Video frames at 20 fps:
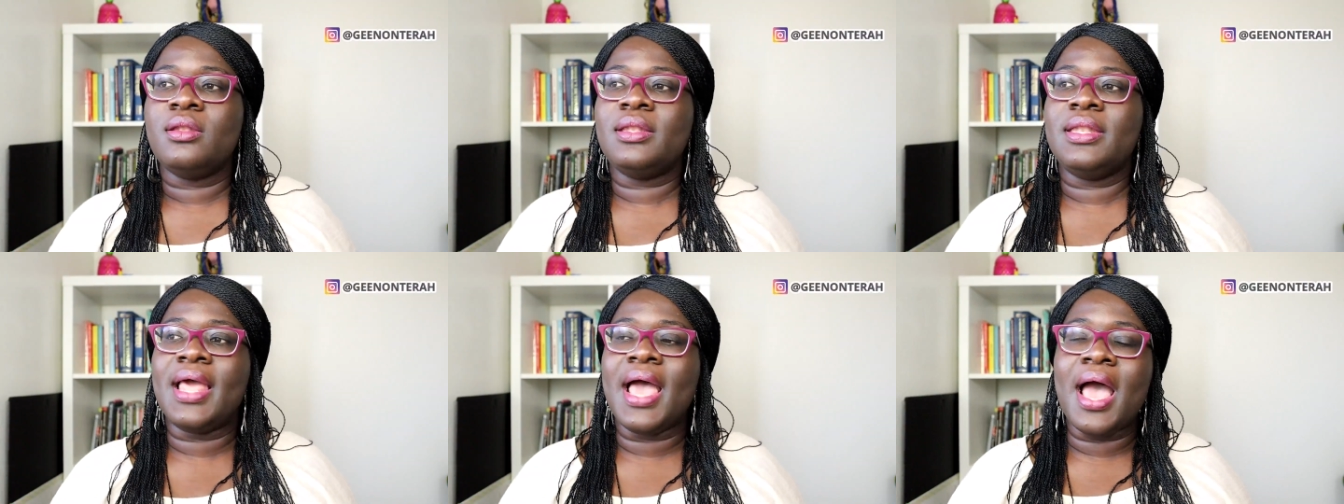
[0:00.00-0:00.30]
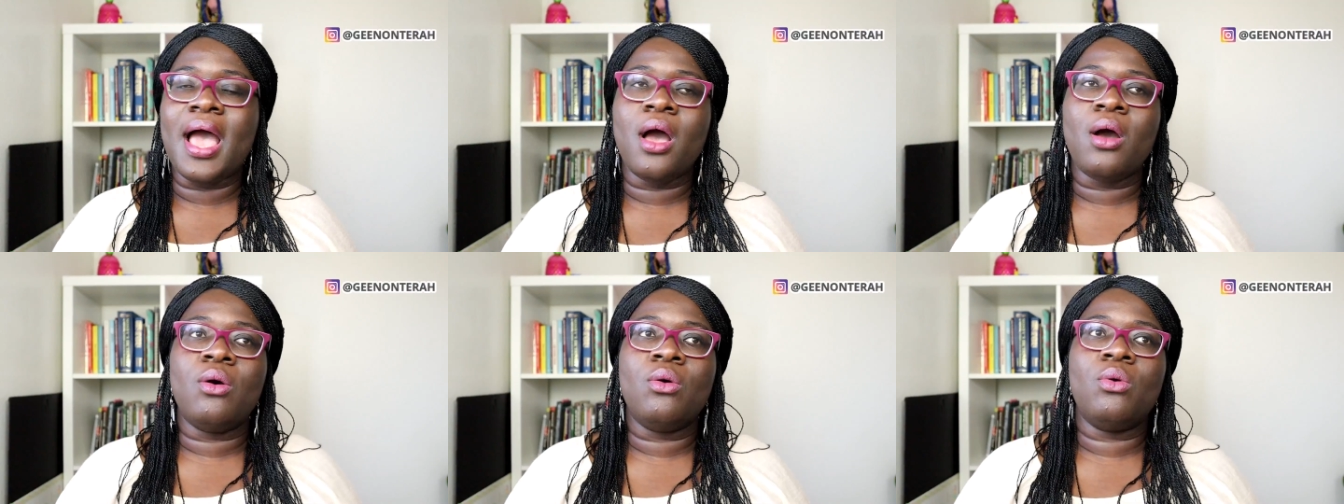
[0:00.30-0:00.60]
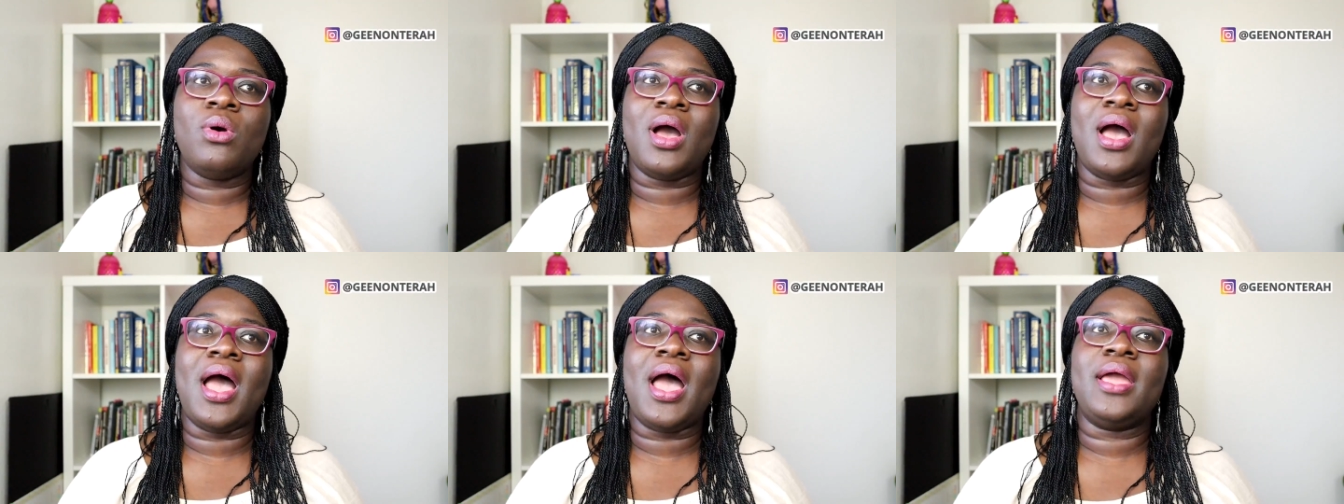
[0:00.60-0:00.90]

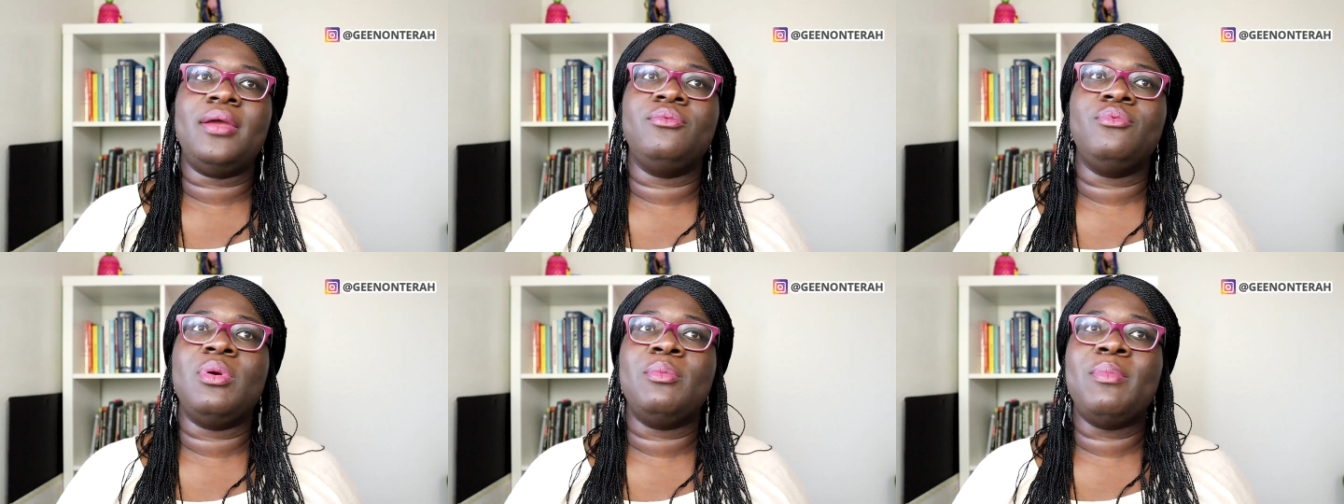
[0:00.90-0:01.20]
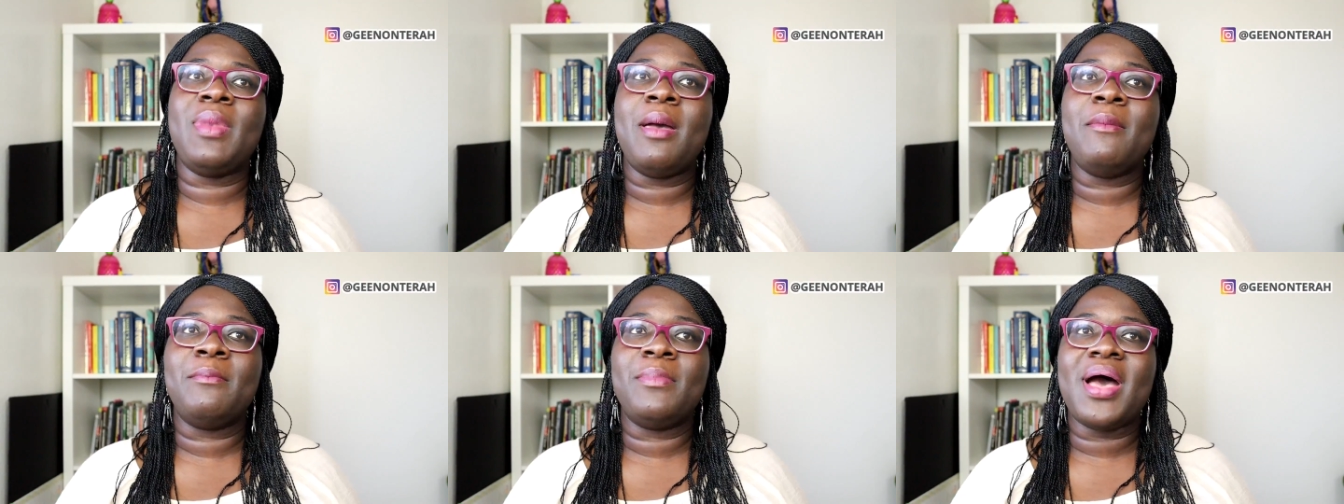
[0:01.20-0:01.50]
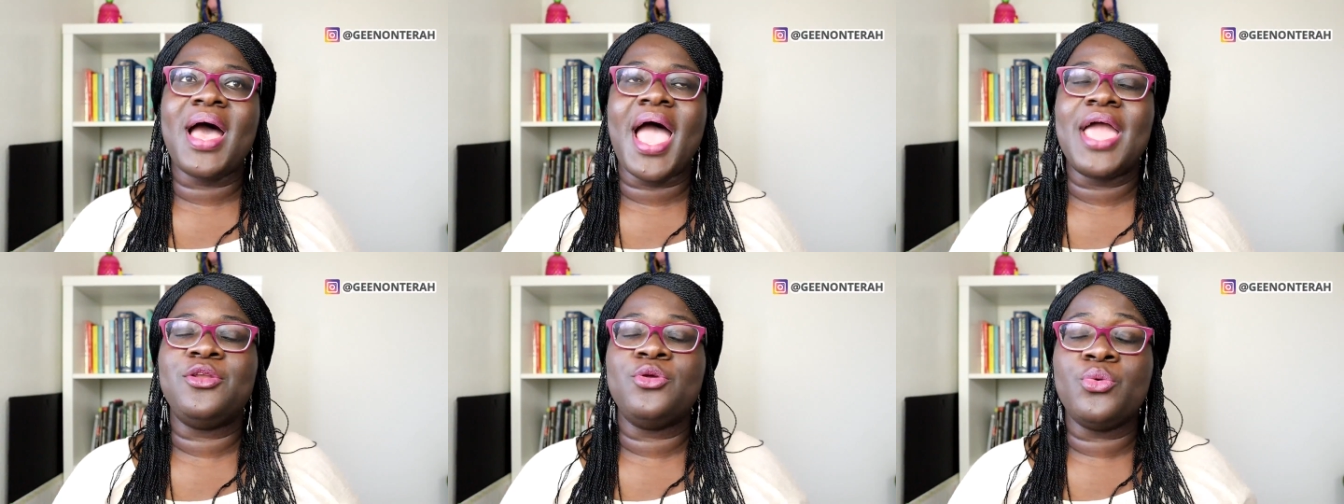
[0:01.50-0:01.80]
Now, I
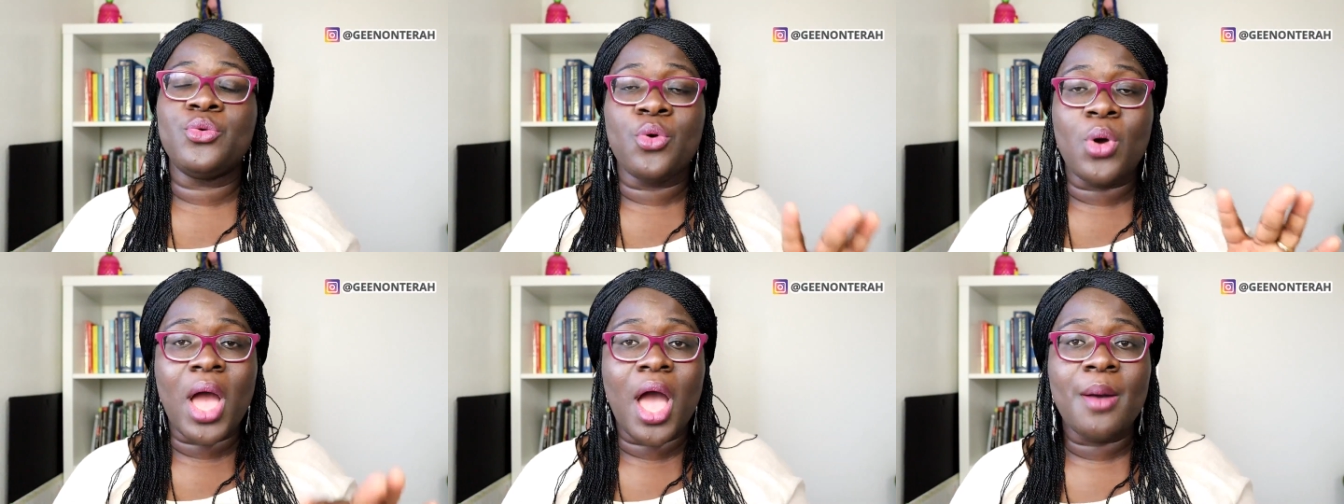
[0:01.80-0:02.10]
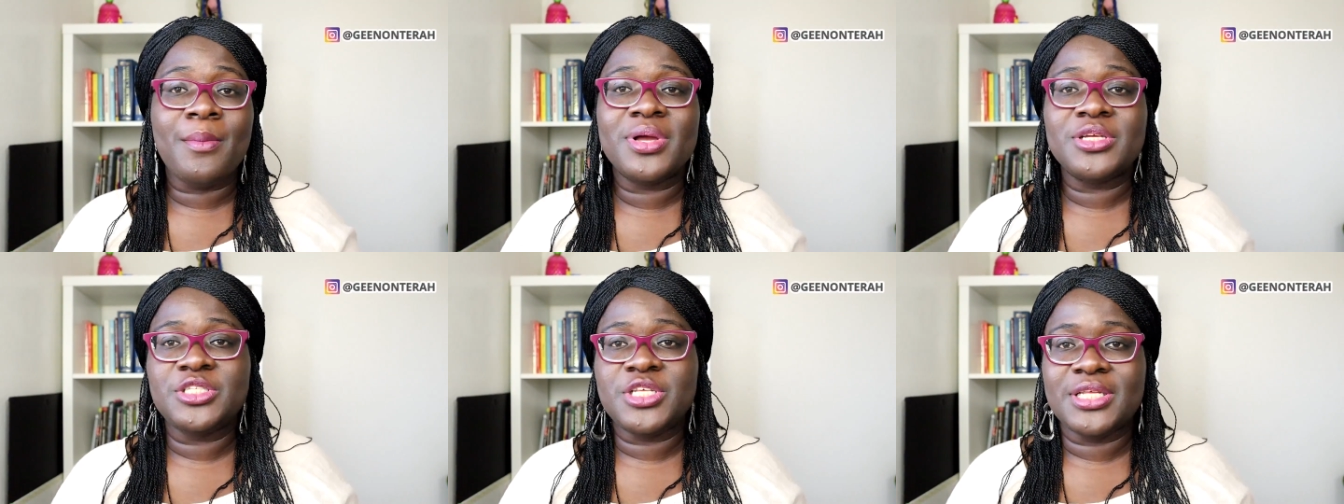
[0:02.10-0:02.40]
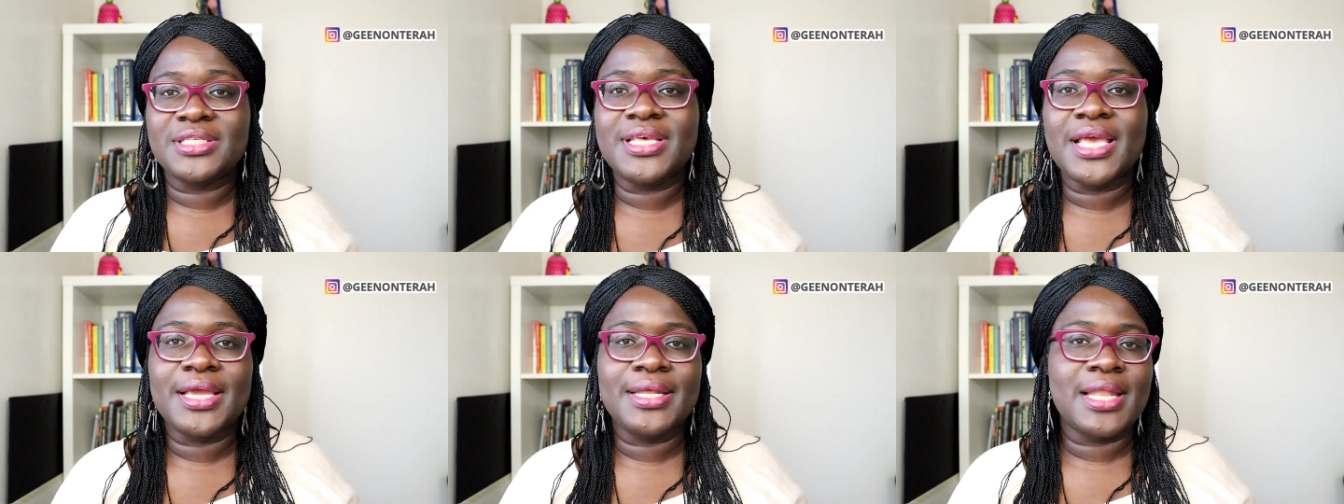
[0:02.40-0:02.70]
remember, I don't know how much
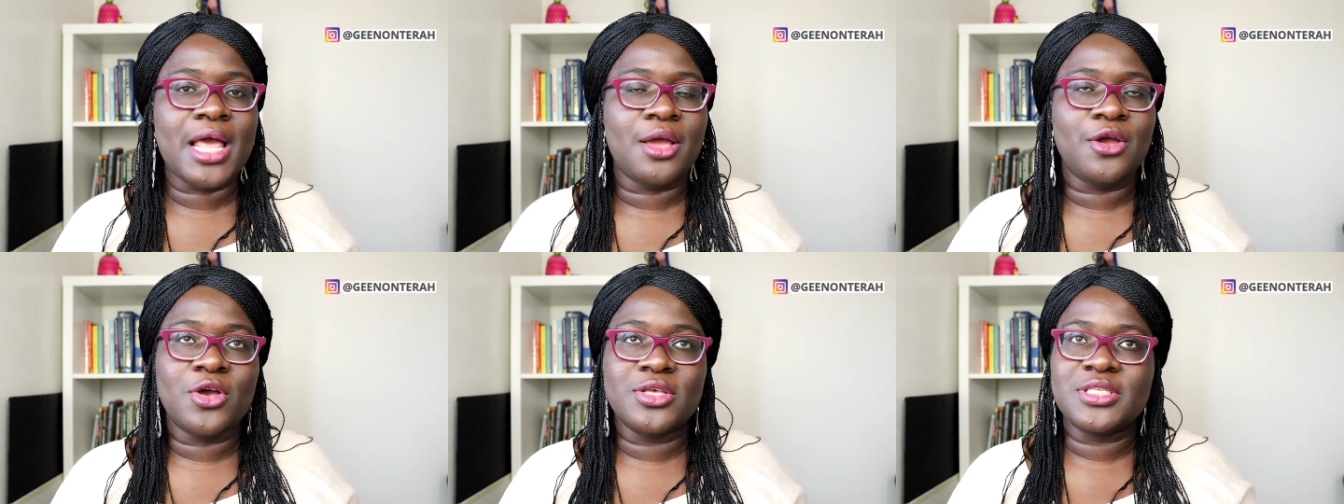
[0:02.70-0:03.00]
they take now,